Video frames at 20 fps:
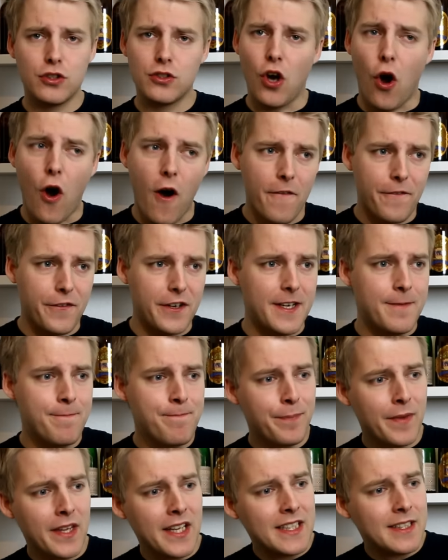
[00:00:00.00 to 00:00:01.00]
toffee.
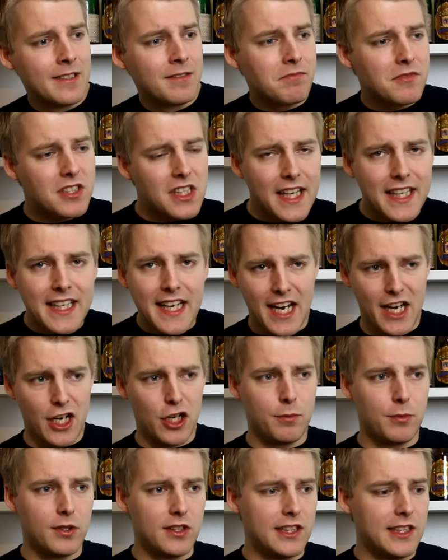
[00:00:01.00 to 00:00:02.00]
It's like
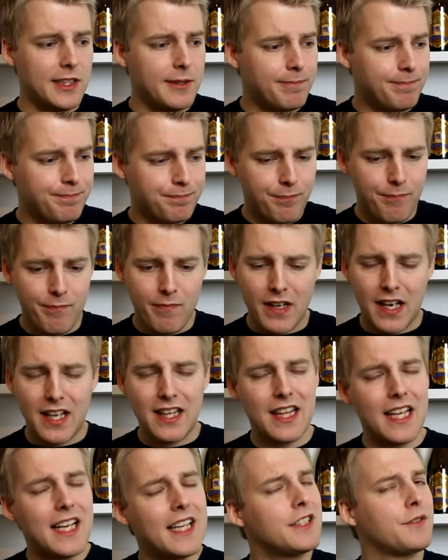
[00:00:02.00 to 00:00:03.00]
caramelly. I
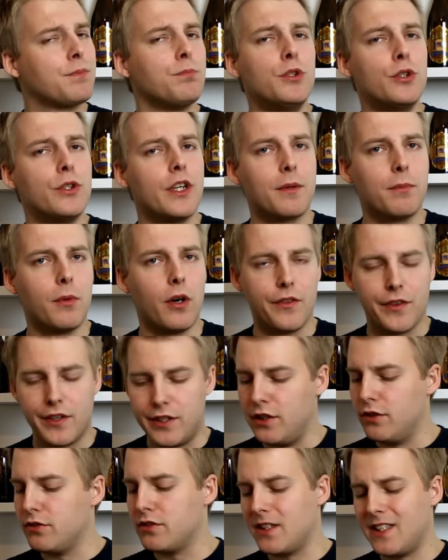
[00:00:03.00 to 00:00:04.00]
think it's Munich malt they
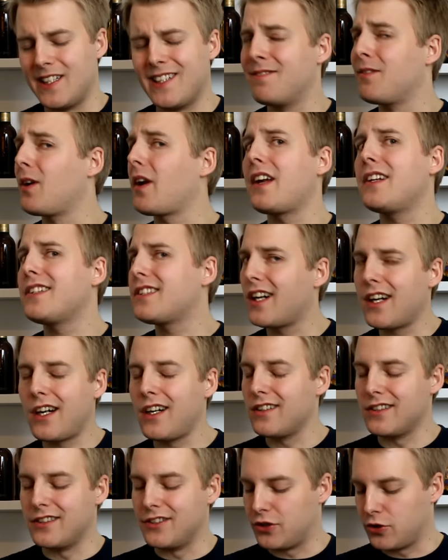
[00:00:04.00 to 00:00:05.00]
use in here. I'm not
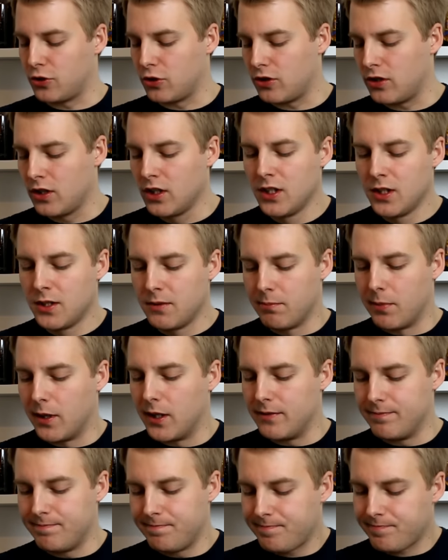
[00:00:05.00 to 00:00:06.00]
entirely sure,
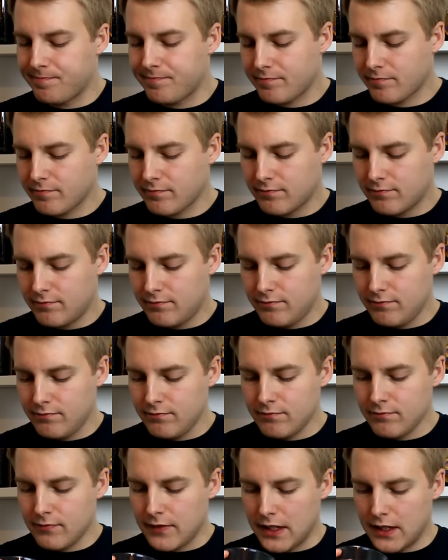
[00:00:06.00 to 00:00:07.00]
but
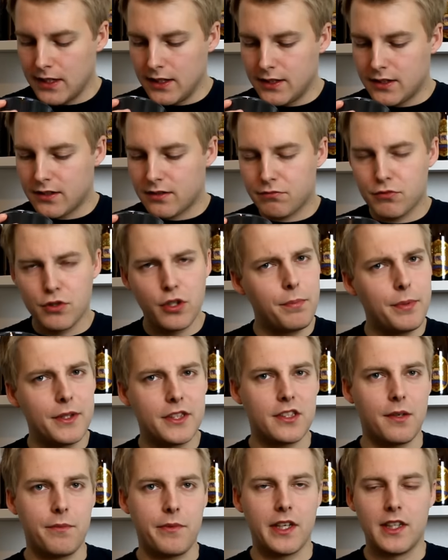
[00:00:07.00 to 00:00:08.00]
it could be
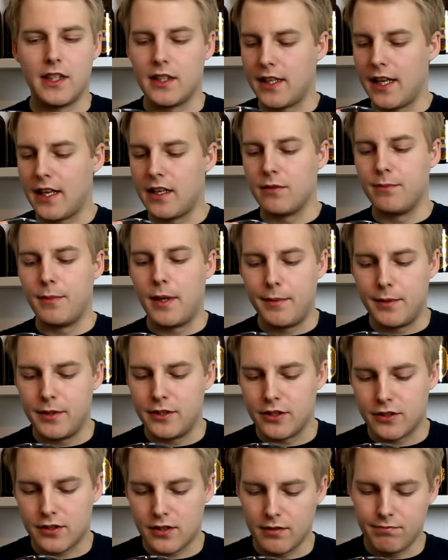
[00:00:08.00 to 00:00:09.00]
something like that, or maybe
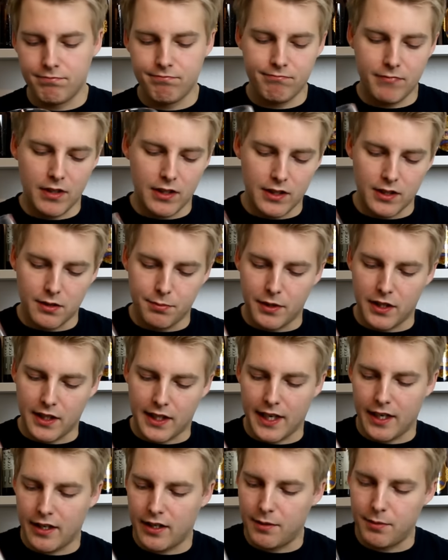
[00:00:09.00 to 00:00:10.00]
just a, a little bit
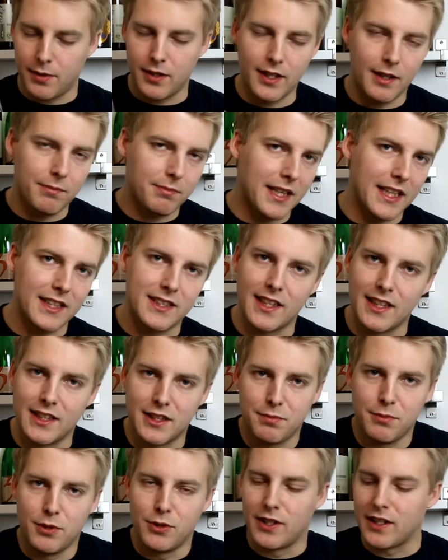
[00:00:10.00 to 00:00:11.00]
of Cara, but I'm guessing
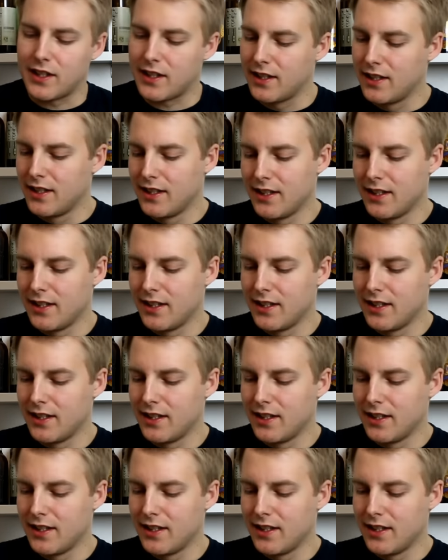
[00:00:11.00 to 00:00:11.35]
it's Munich.